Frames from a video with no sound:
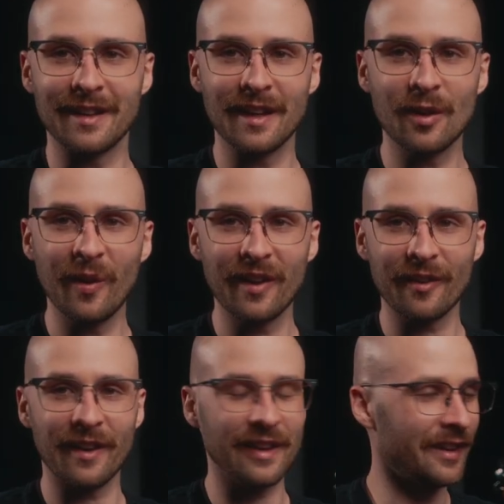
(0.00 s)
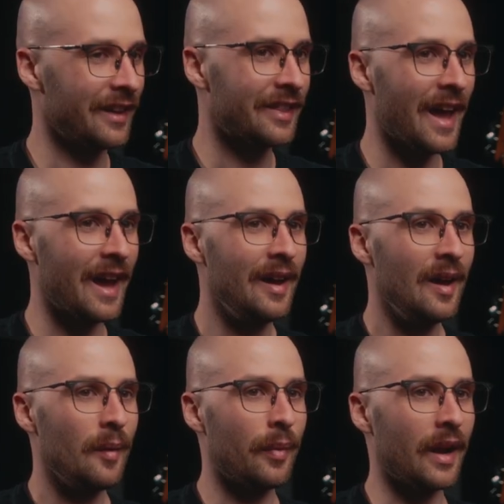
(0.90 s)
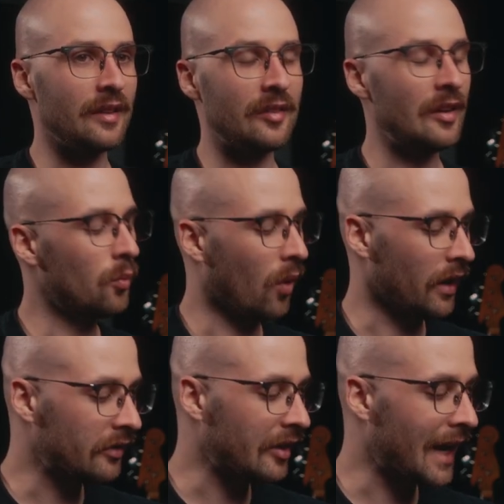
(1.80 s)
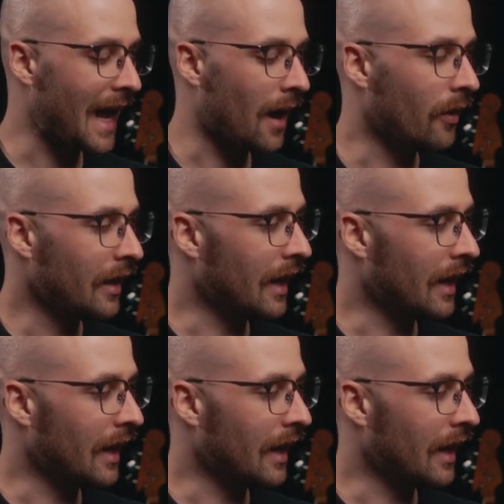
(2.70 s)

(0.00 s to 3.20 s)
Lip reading: gig with or anything like that, but I did wanna set out